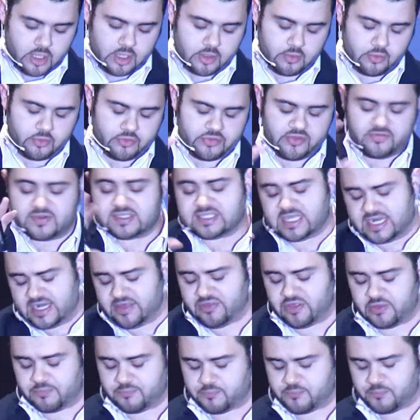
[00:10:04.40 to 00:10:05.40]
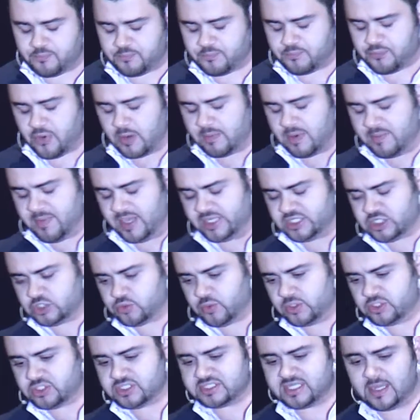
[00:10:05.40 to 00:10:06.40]
there is another problem I just
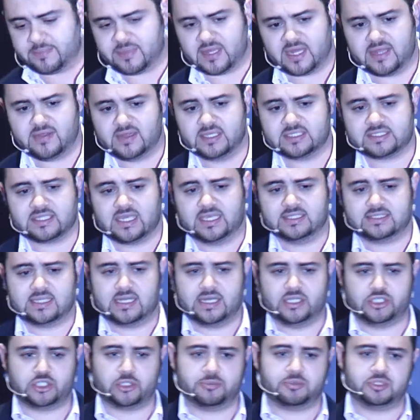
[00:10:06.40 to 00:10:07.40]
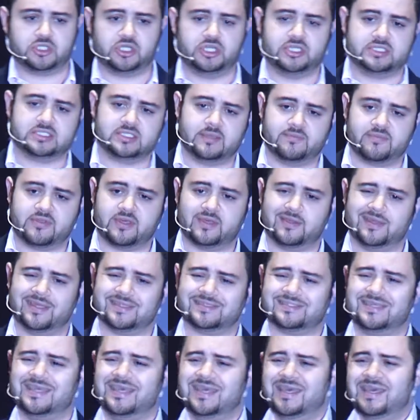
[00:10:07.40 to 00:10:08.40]
want to tap in, and this, as an Egyptian, is something
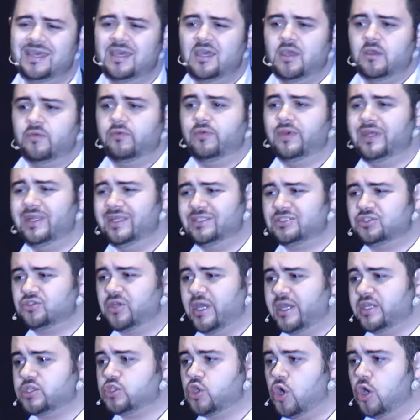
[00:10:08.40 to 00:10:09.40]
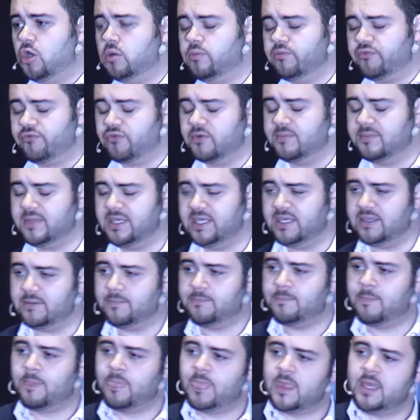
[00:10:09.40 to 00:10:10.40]
that really strikes home for
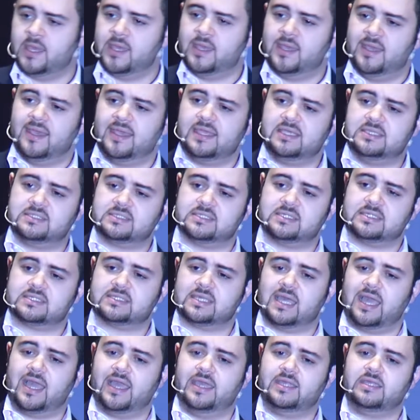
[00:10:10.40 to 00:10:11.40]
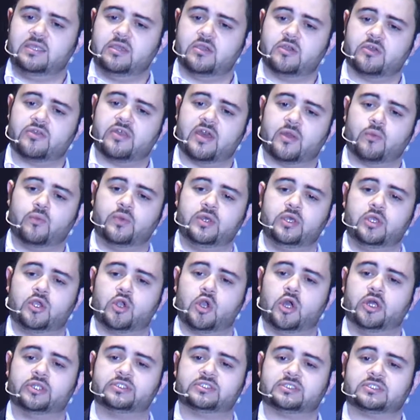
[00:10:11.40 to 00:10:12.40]
me, is this idea that we
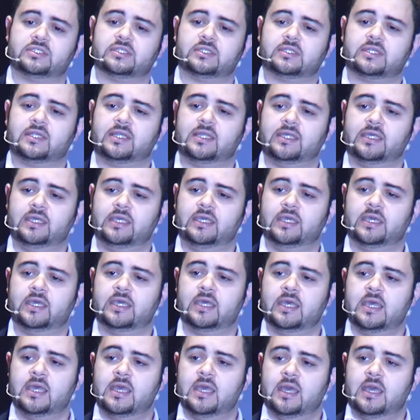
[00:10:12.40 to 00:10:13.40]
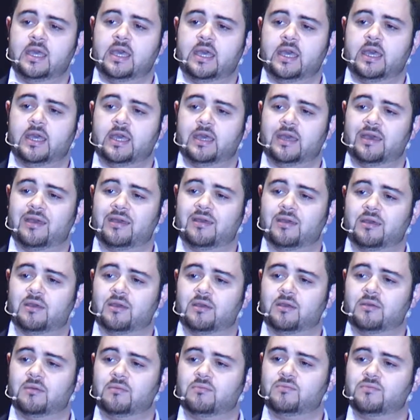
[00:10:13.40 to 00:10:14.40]
constantly uh,
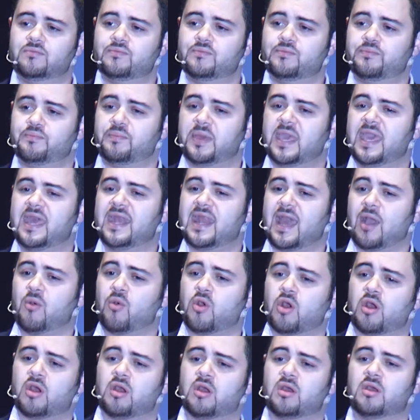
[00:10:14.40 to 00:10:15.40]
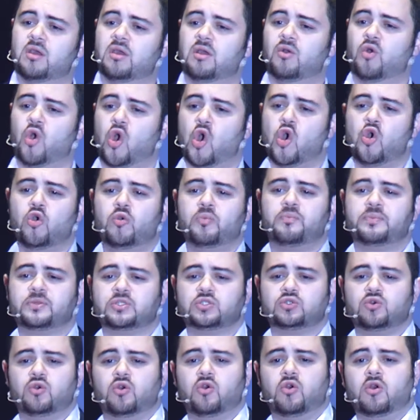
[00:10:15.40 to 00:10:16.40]
pin our hopes
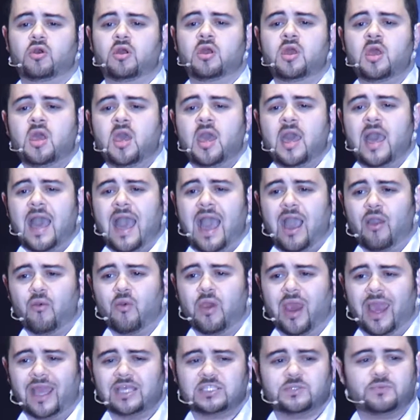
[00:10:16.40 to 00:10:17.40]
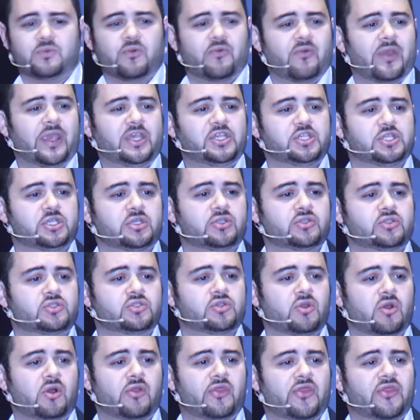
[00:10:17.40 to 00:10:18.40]
or our aspirations
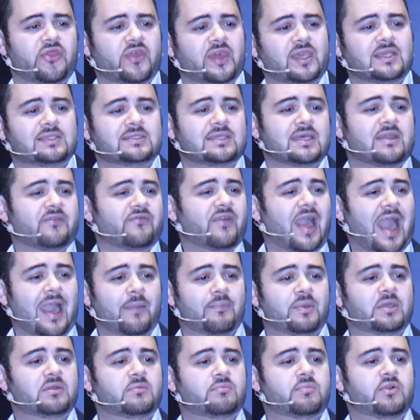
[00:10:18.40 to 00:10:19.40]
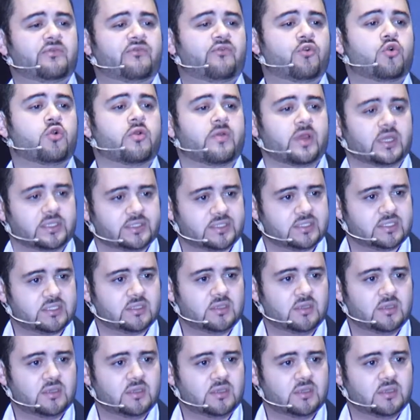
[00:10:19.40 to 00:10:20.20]
on things that have happened before us.